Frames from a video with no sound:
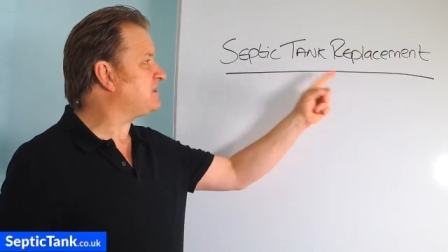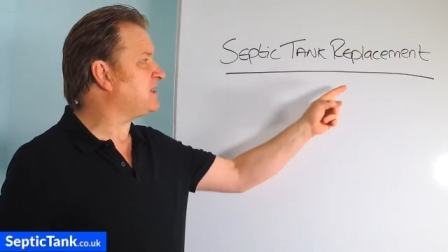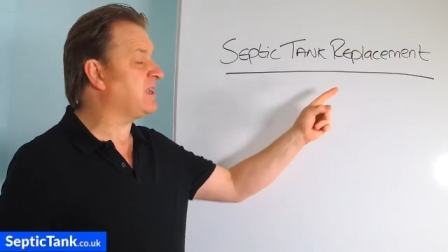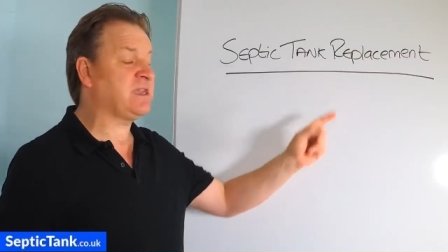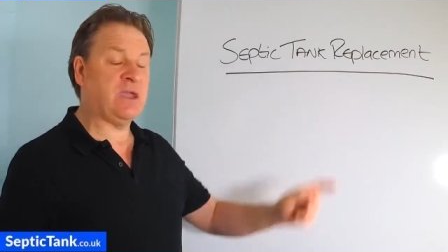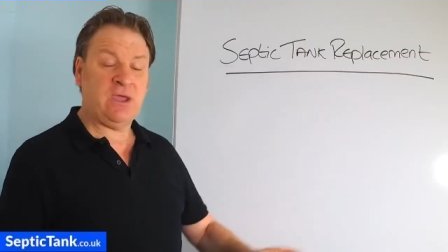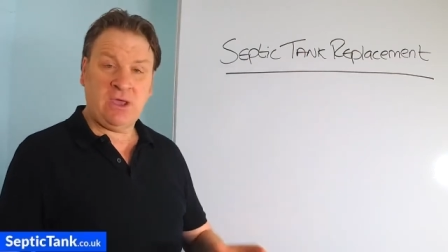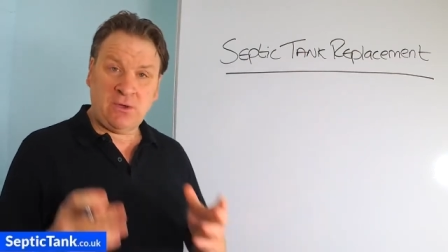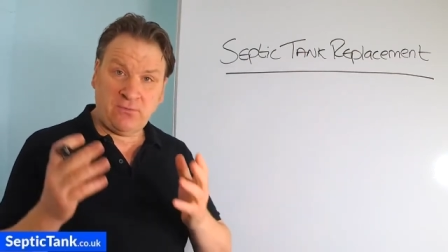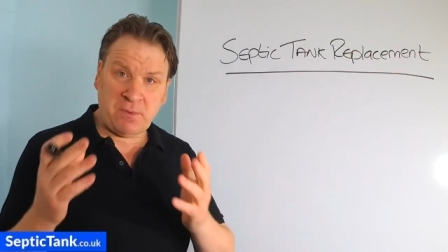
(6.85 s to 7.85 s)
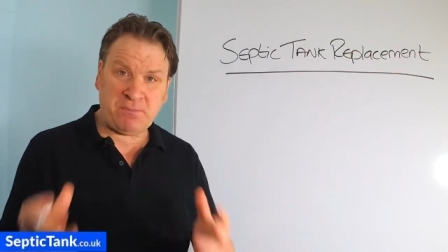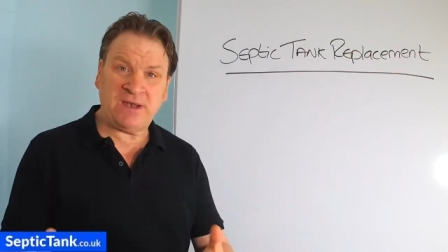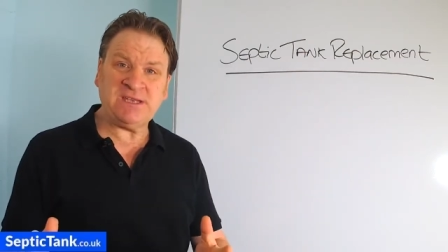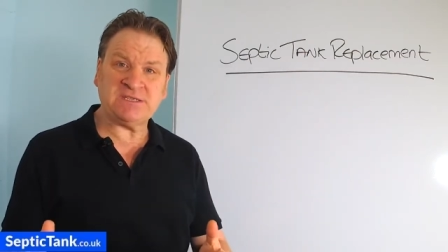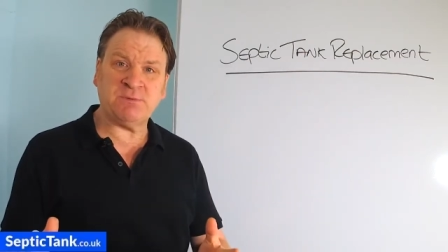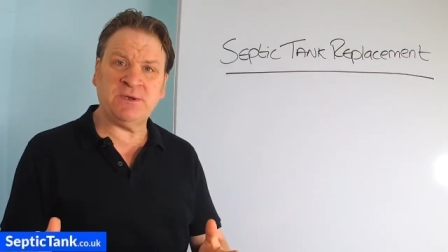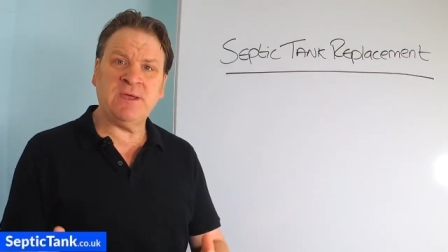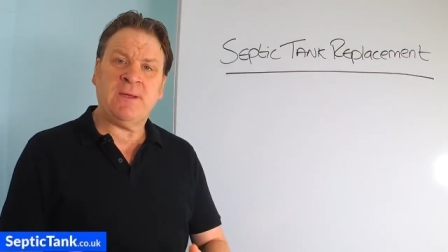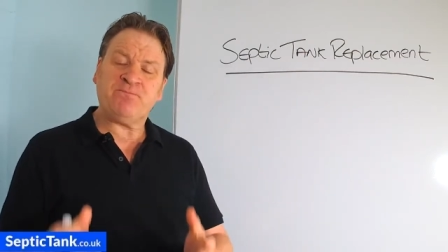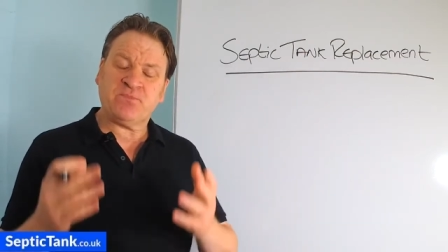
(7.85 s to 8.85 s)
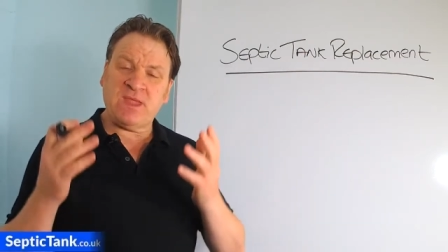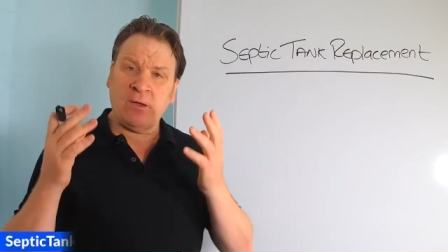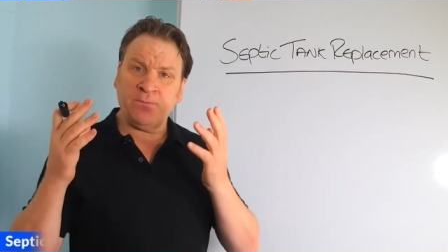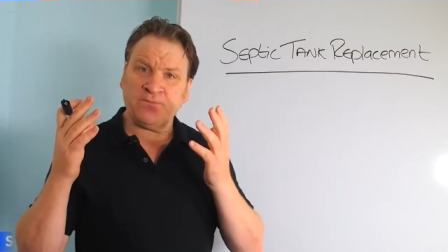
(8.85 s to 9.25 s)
Tank Replacement. Now,